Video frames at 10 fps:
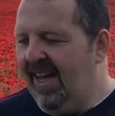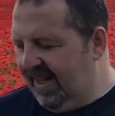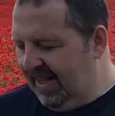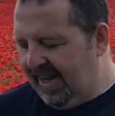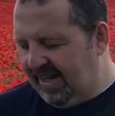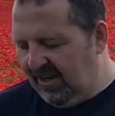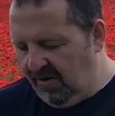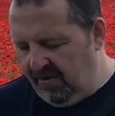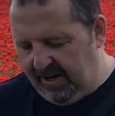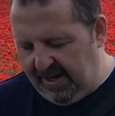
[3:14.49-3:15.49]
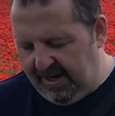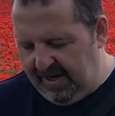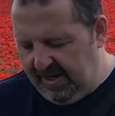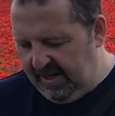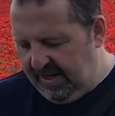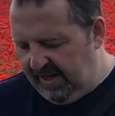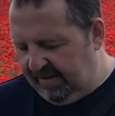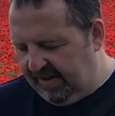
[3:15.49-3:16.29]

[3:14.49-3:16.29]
and that currently is